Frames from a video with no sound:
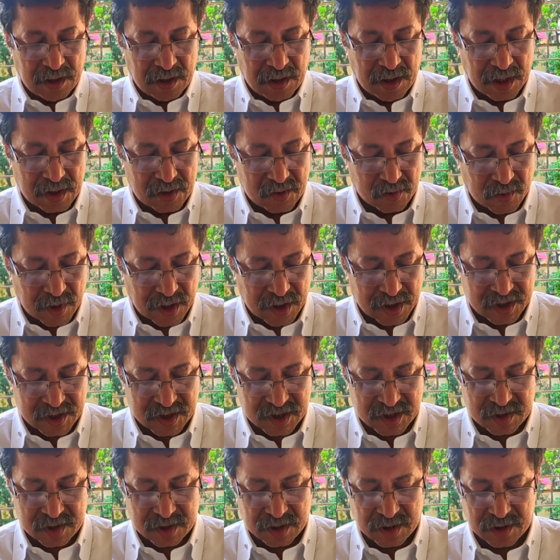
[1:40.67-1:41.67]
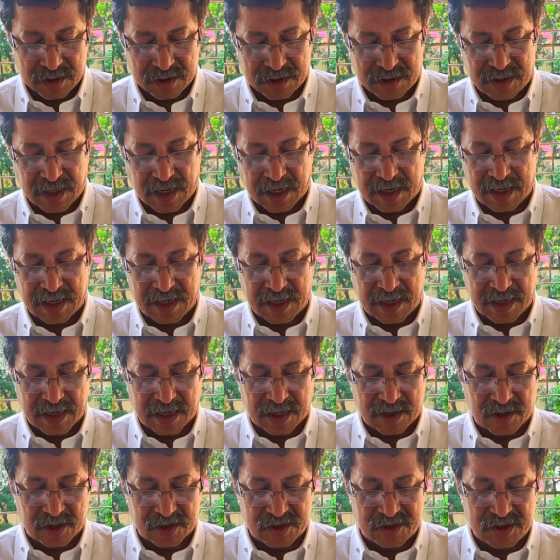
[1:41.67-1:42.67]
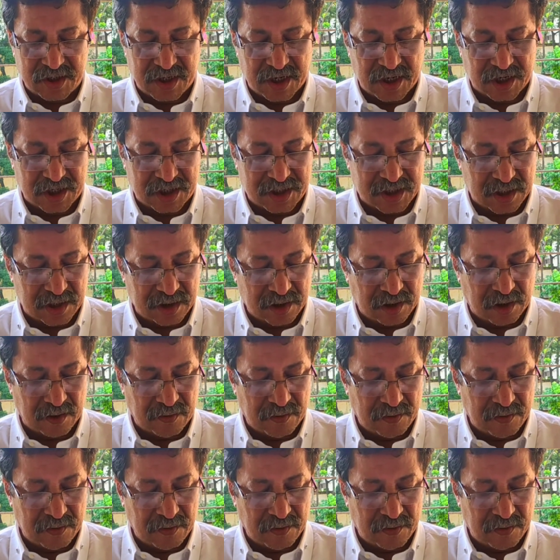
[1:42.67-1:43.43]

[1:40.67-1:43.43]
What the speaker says: it was taken under consideration